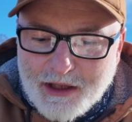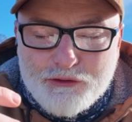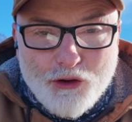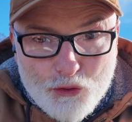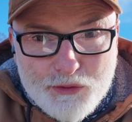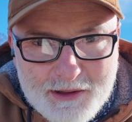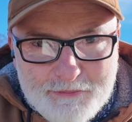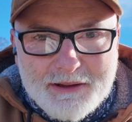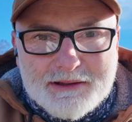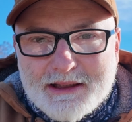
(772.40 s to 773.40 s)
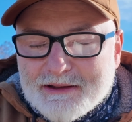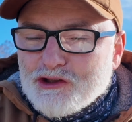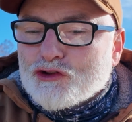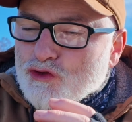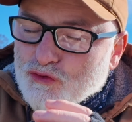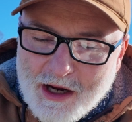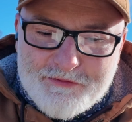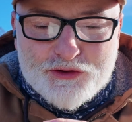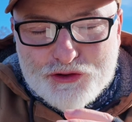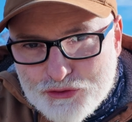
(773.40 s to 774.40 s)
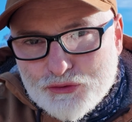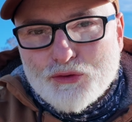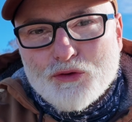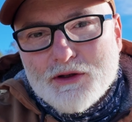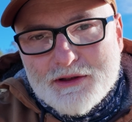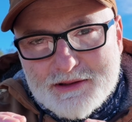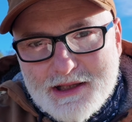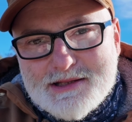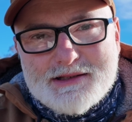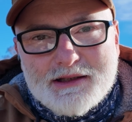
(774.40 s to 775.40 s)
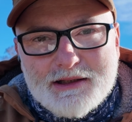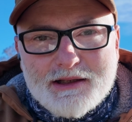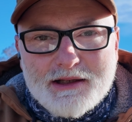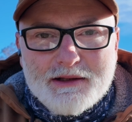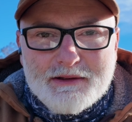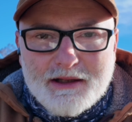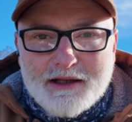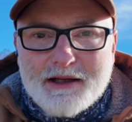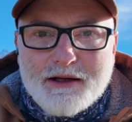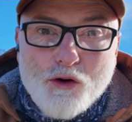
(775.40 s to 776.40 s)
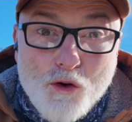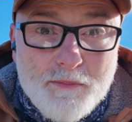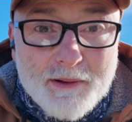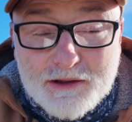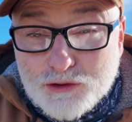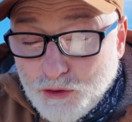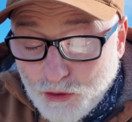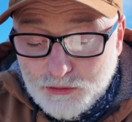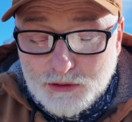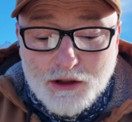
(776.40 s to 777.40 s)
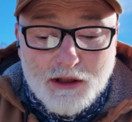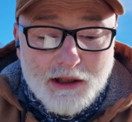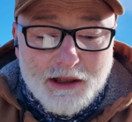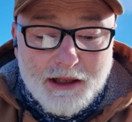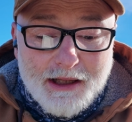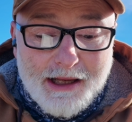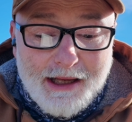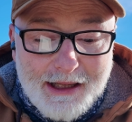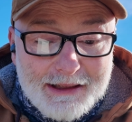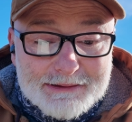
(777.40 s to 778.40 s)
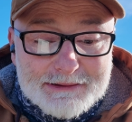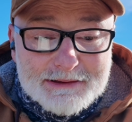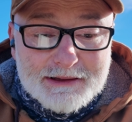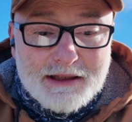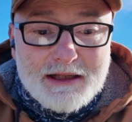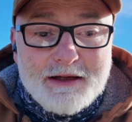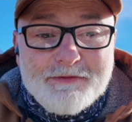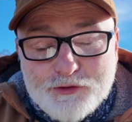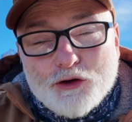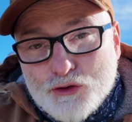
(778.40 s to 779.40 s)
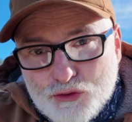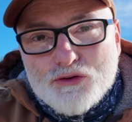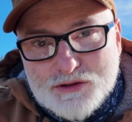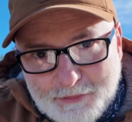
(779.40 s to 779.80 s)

you're already building, try for sure this OpenCLAW. And if you're curious